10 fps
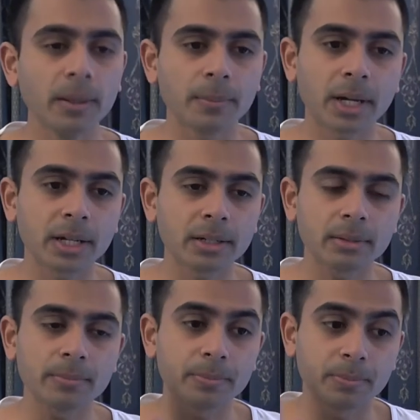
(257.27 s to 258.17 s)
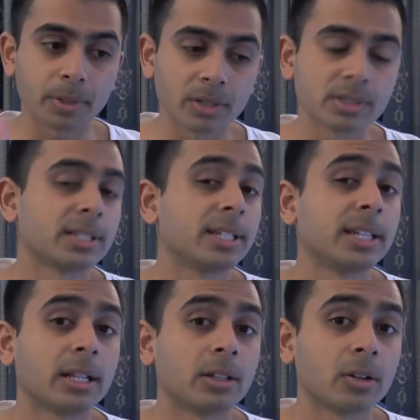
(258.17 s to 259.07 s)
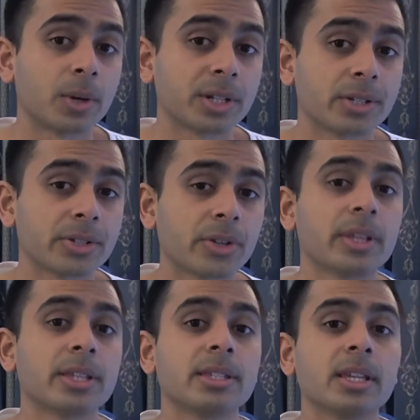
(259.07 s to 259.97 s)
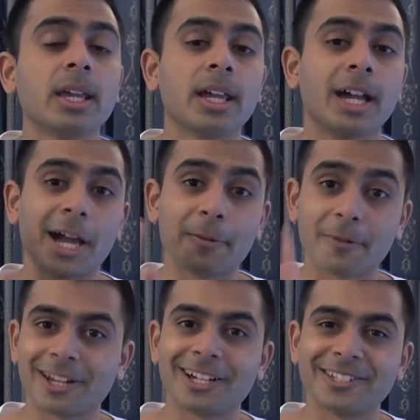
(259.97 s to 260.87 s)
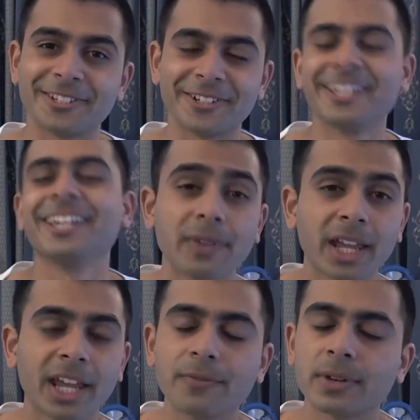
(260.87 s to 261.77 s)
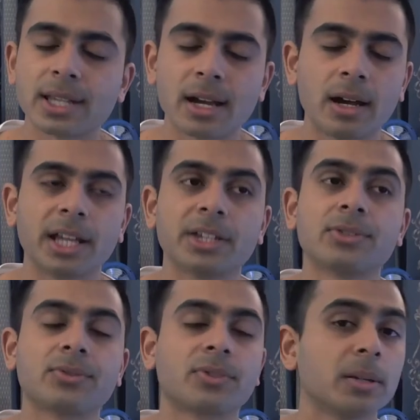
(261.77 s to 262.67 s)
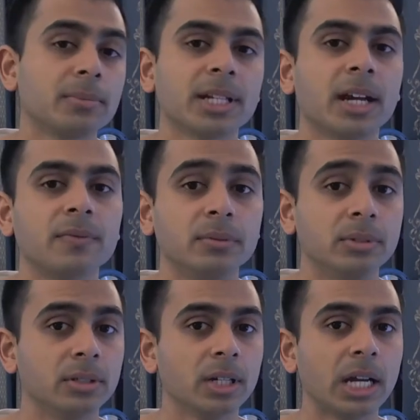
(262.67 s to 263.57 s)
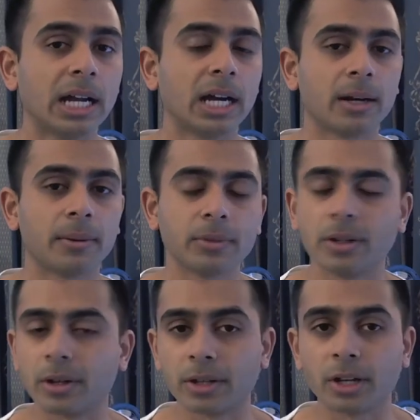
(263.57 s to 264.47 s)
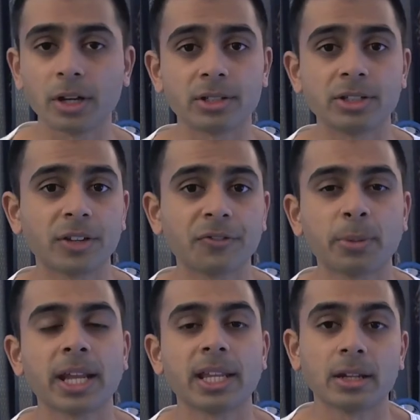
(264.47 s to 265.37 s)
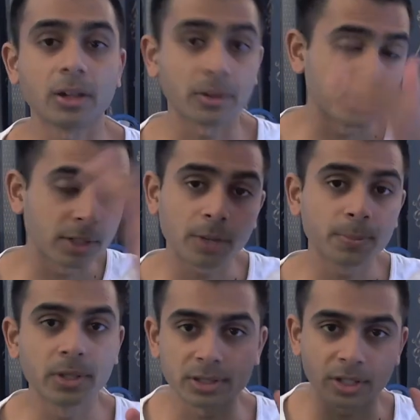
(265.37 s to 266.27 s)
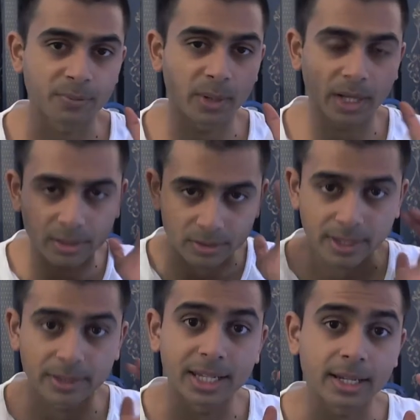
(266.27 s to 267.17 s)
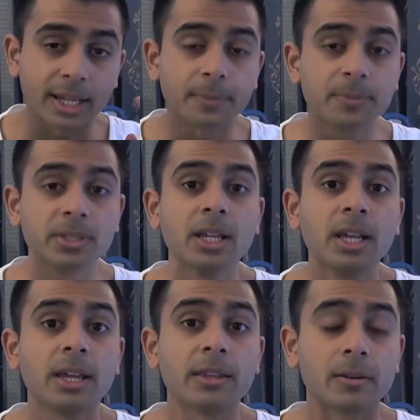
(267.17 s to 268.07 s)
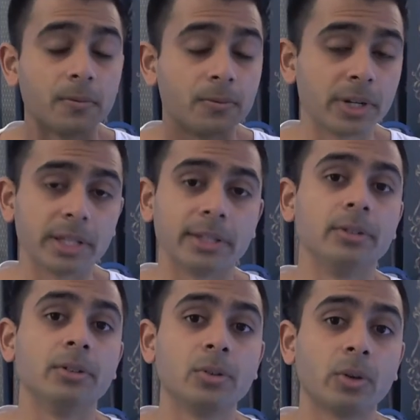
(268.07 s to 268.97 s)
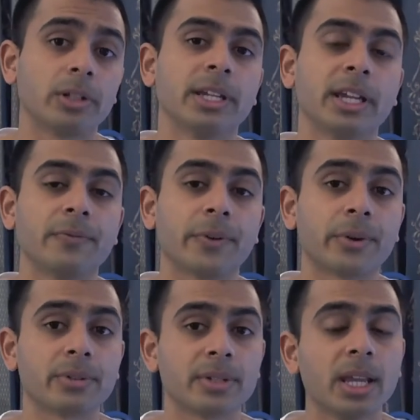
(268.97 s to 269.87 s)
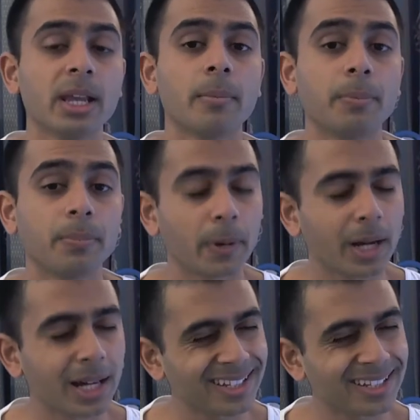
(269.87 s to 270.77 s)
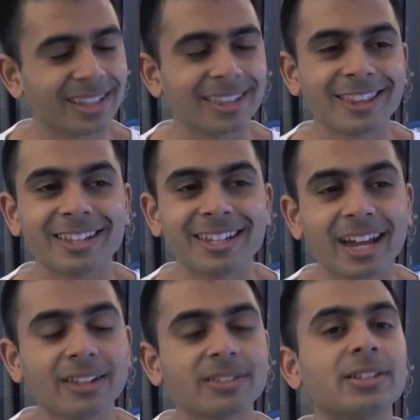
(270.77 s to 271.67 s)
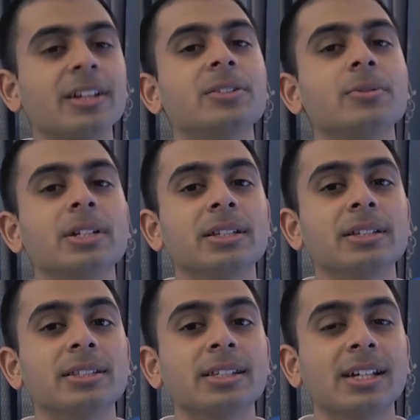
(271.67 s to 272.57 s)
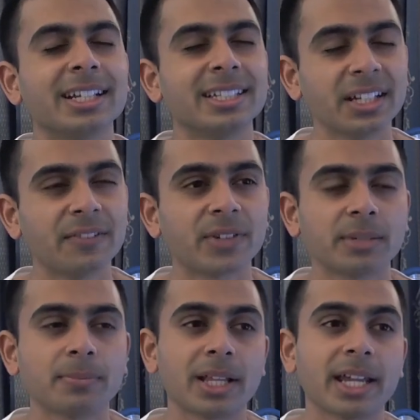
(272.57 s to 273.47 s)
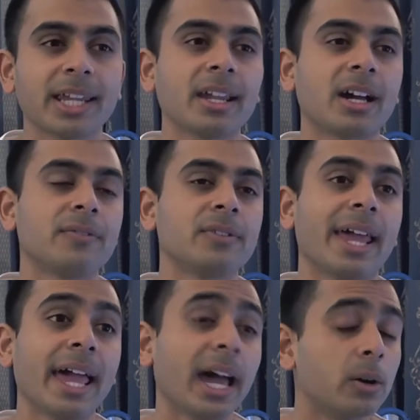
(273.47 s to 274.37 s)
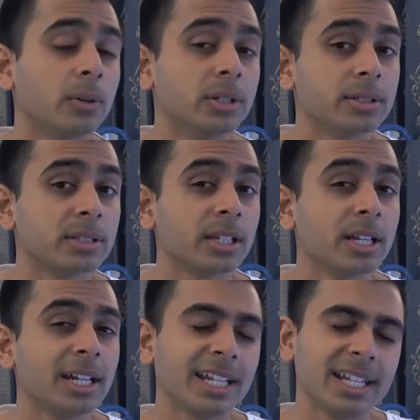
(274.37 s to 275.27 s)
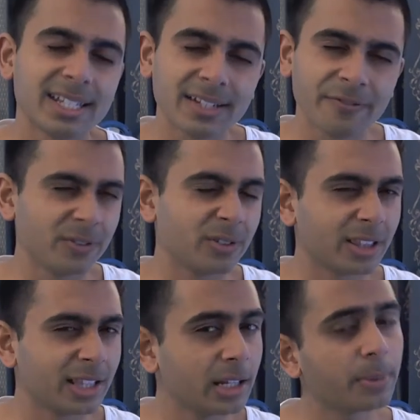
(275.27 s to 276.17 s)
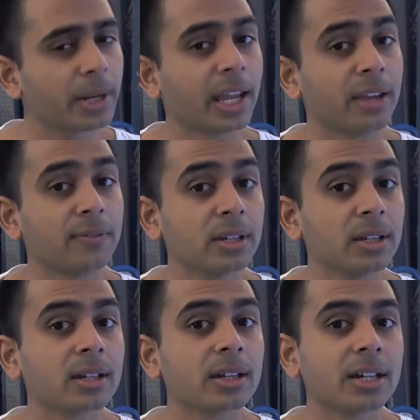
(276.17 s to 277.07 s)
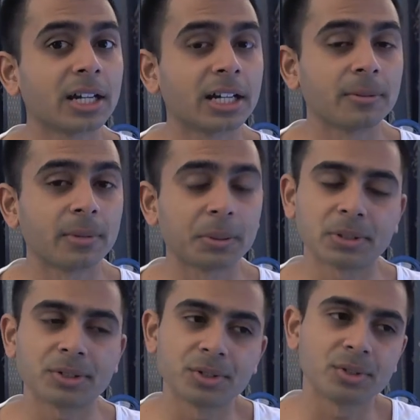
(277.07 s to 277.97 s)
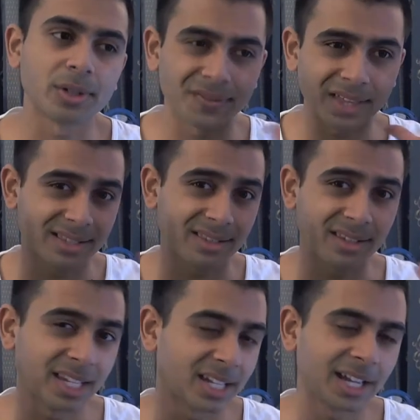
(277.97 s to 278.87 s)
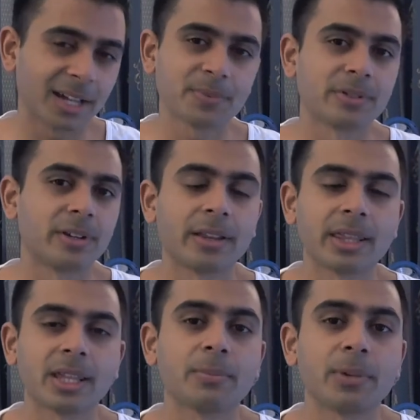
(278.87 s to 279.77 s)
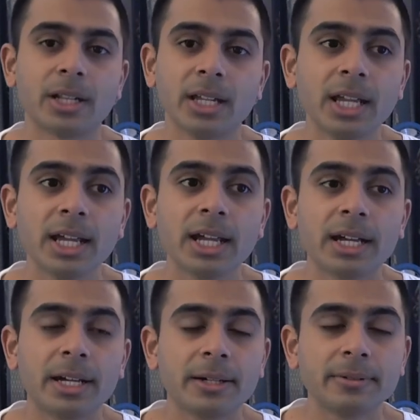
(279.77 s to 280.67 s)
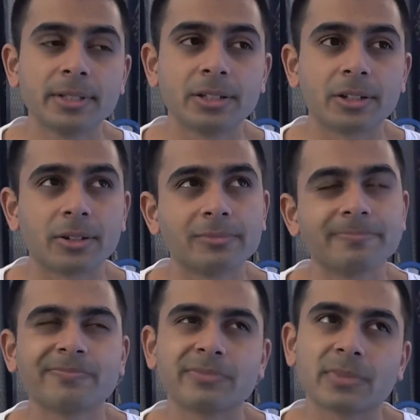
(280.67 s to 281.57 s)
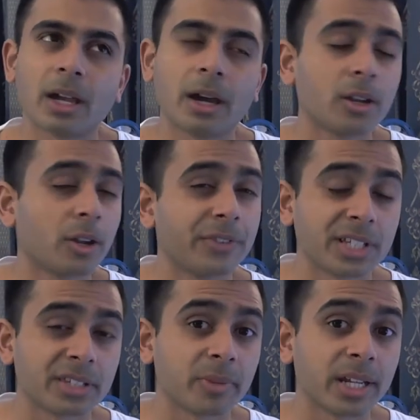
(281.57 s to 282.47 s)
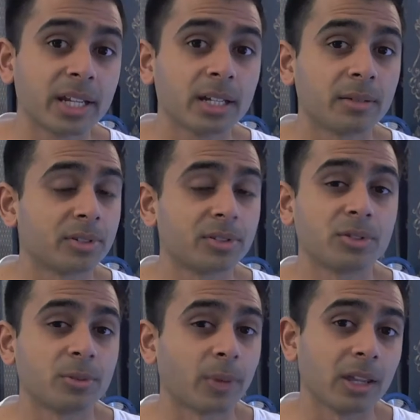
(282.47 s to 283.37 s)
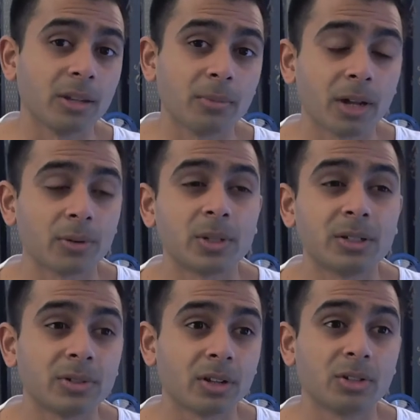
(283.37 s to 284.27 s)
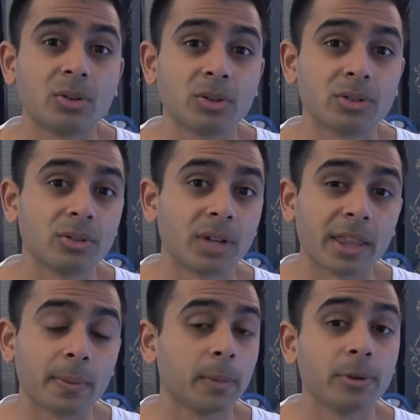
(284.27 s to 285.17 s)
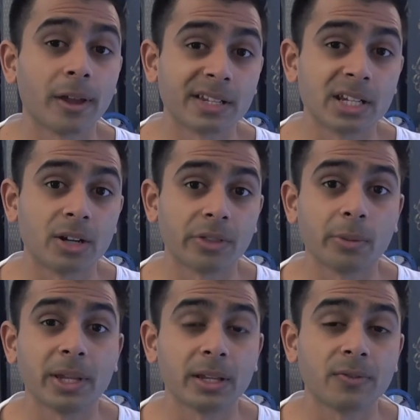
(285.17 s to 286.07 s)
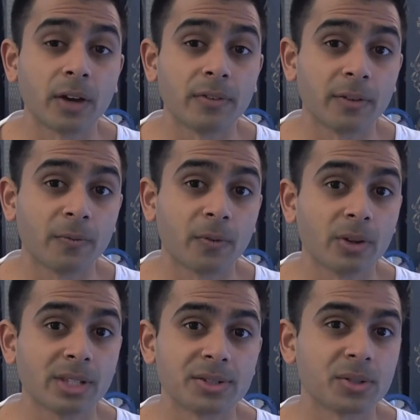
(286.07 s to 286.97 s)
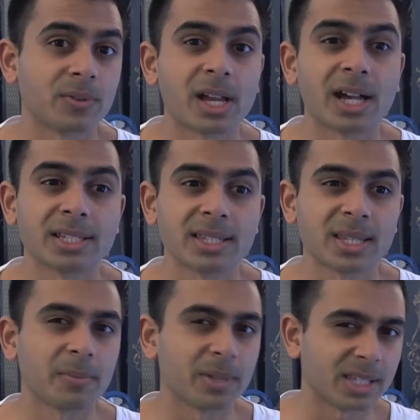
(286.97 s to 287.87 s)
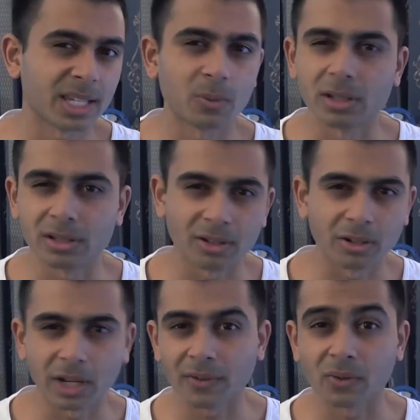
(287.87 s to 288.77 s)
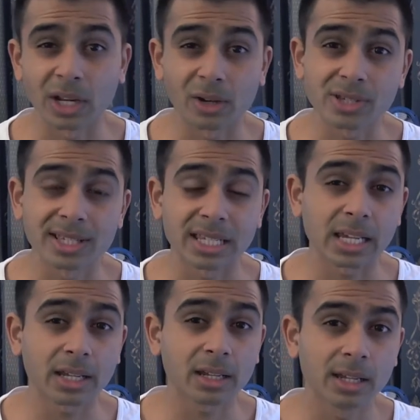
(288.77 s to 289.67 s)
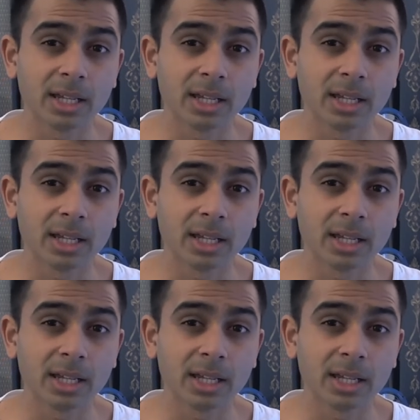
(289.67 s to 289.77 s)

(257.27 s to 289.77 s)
But because I did get a lot of questions on this, I'm going to answer you. Headphones are extremely comfortable. Um, you know, you got the soft padding on the top, you got soft paddings around the ear cups. They're really good quality headphones. But the downside to it is I did find playing after hours, it did feel a little bit heavy. Um, I'm not too sure if that's the ear cups or anything, but you know, I don't know if it's just me. I'm not too sure. You might you might as well you know talk to other people who actually got the PX5 headphones and sort of just ask them and see what you know everyone else is saying,